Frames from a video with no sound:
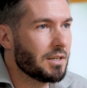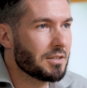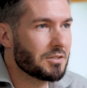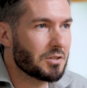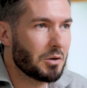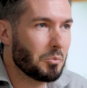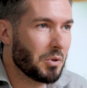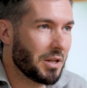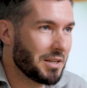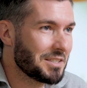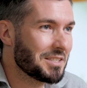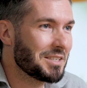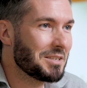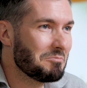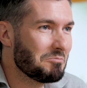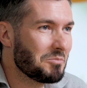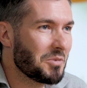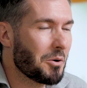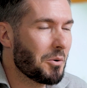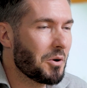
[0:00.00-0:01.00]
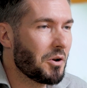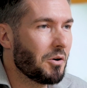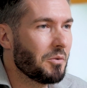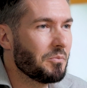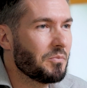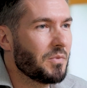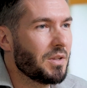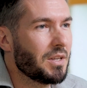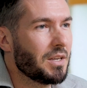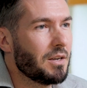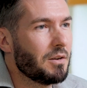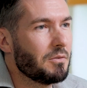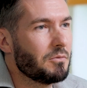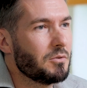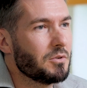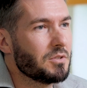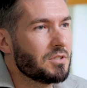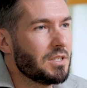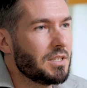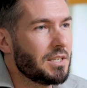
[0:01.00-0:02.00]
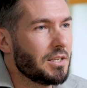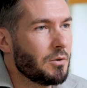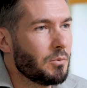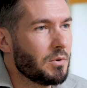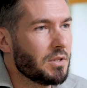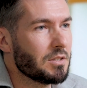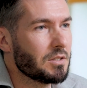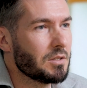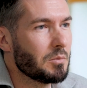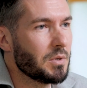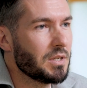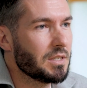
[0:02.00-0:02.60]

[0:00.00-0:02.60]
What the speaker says: So plenty going on for us to deal with as a